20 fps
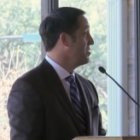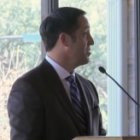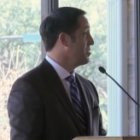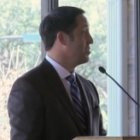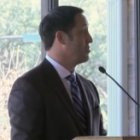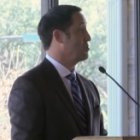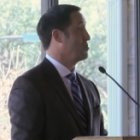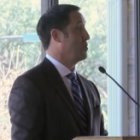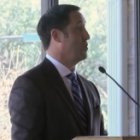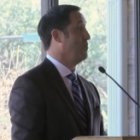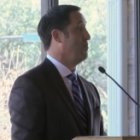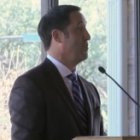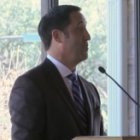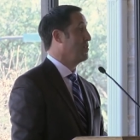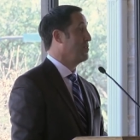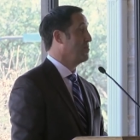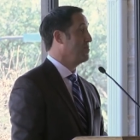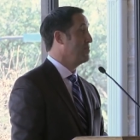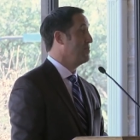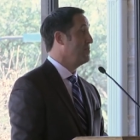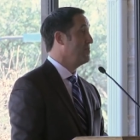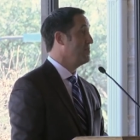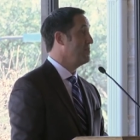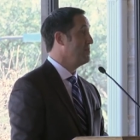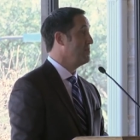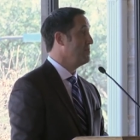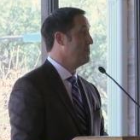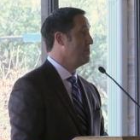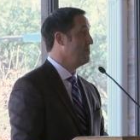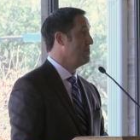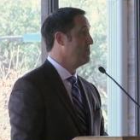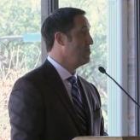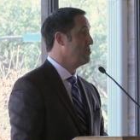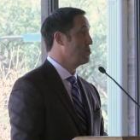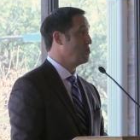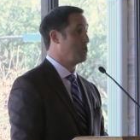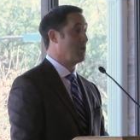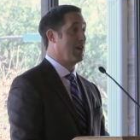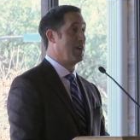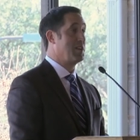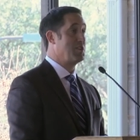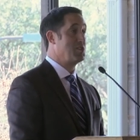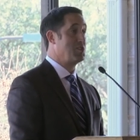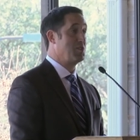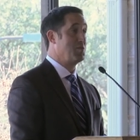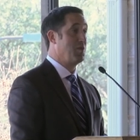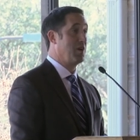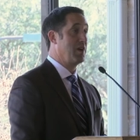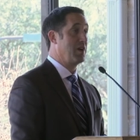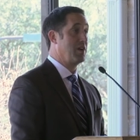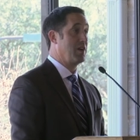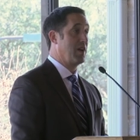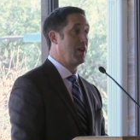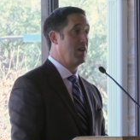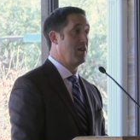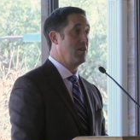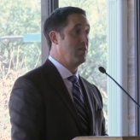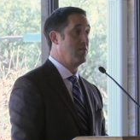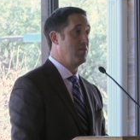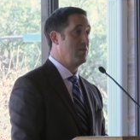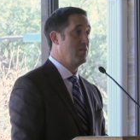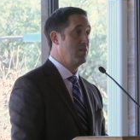conservative strategy right now.